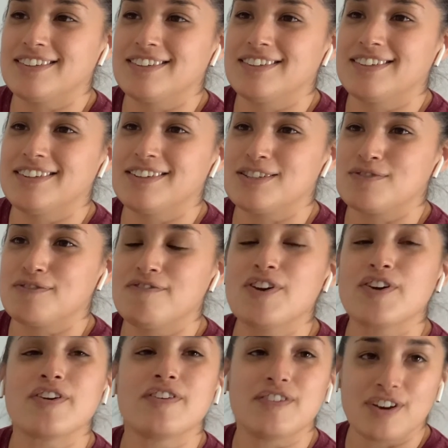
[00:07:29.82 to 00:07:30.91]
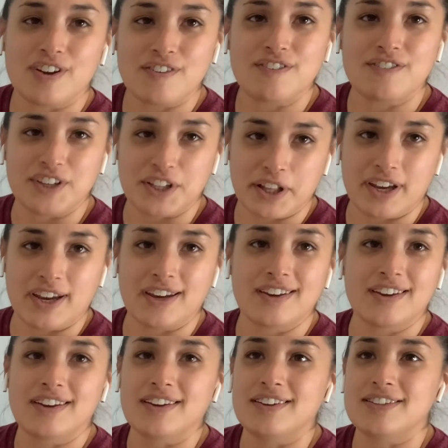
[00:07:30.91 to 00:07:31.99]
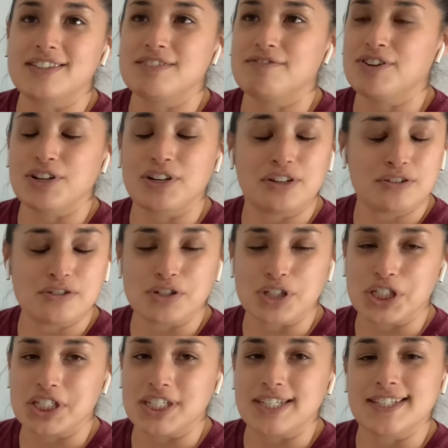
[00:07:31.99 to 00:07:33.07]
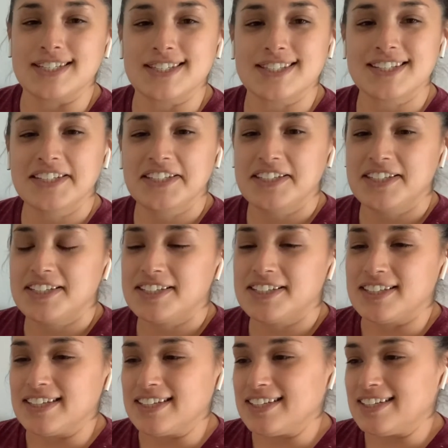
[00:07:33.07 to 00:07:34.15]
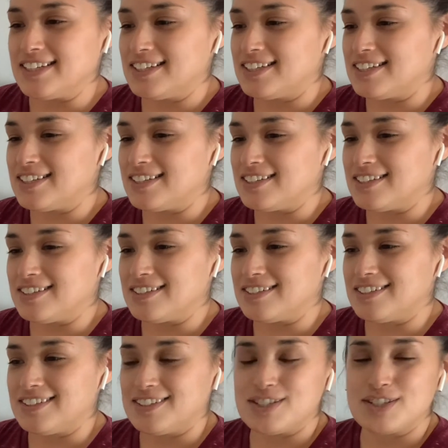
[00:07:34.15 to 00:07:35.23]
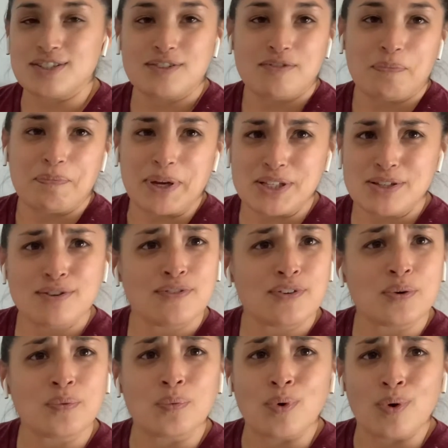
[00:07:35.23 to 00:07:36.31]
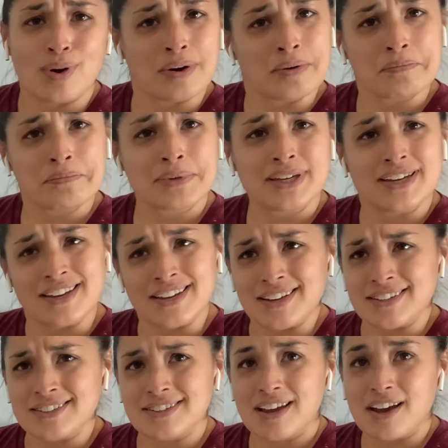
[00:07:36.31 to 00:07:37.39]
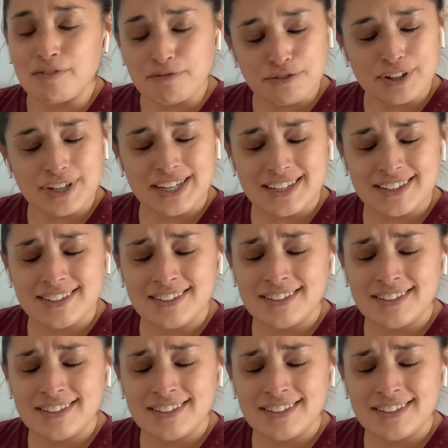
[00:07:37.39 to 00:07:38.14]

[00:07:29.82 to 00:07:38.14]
It's very, very filling. It's very nutritious. It just makes you feel warm and comforted.